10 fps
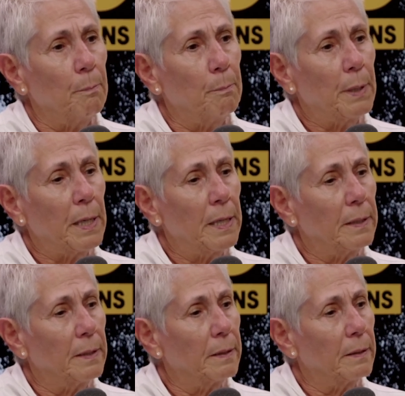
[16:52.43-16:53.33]
but
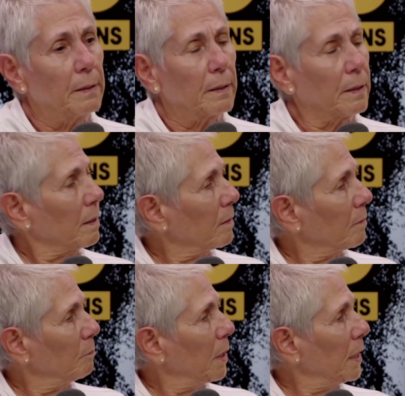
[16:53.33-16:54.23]

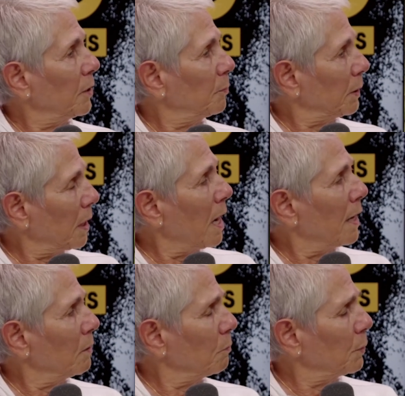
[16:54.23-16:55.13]
my husband
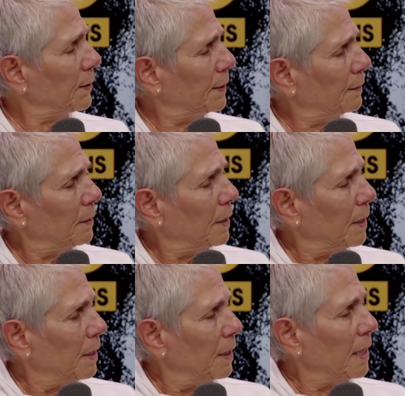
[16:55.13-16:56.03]
Kyle was
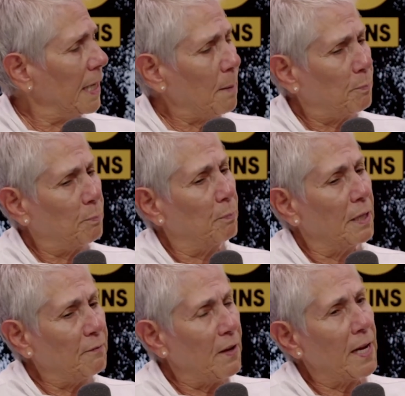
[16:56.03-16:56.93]
he kept
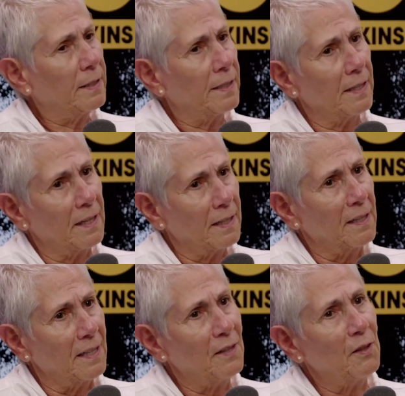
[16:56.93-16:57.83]
advancing
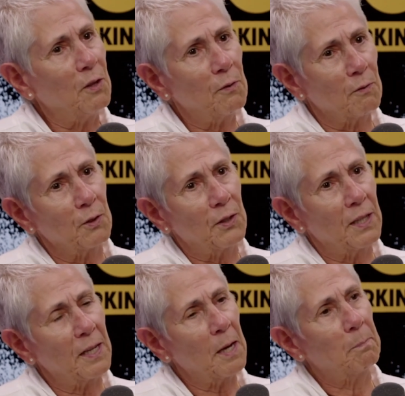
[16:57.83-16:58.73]
in the
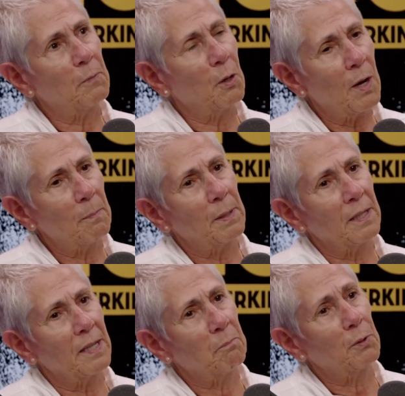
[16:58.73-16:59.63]
university, up you know,
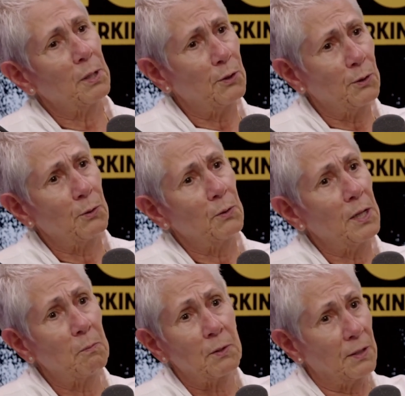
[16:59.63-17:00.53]
upping, and pretty soon he
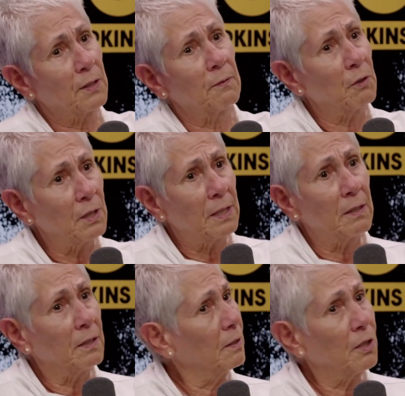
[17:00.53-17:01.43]
was at the very
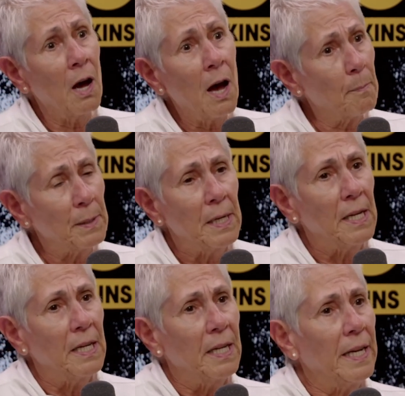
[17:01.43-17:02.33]
top,
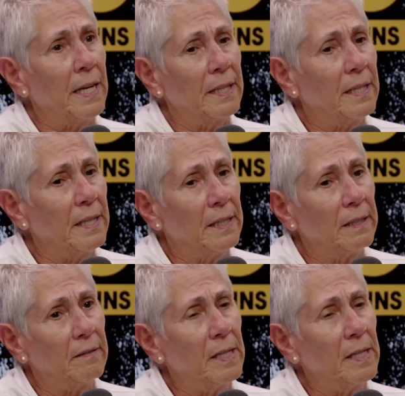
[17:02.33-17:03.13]
and he he